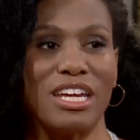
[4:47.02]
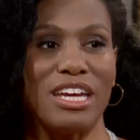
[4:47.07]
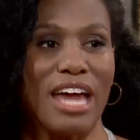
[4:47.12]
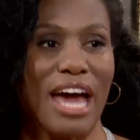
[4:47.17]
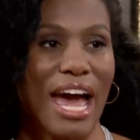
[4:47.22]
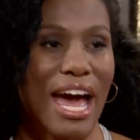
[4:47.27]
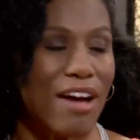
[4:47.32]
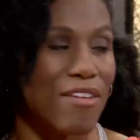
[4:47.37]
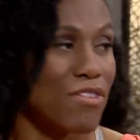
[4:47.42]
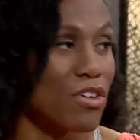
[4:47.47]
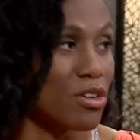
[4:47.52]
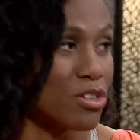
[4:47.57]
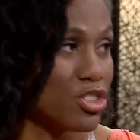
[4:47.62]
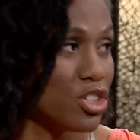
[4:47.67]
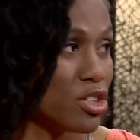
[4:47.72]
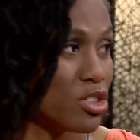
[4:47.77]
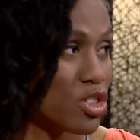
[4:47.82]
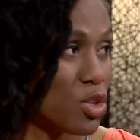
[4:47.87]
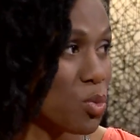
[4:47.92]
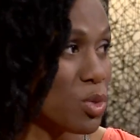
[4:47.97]
She didn't have her
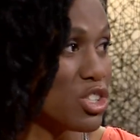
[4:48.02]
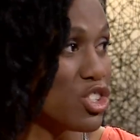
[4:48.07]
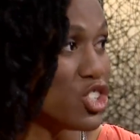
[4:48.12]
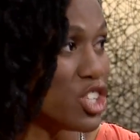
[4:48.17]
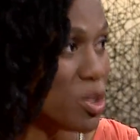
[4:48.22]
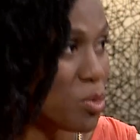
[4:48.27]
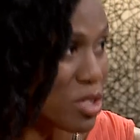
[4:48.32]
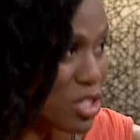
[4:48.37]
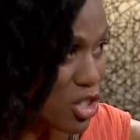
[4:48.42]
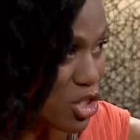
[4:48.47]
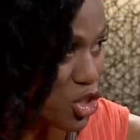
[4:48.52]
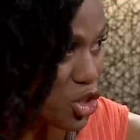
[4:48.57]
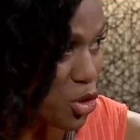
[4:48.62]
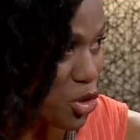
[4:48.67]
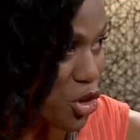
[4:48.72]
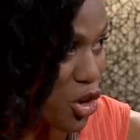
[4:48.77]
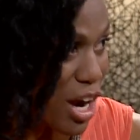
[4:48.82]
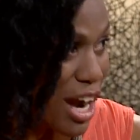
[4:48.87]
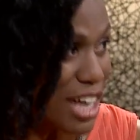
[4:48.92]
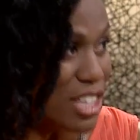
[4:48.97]
children when she was in
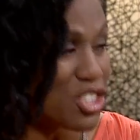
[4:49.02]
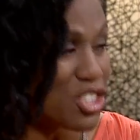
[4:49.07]
junior high.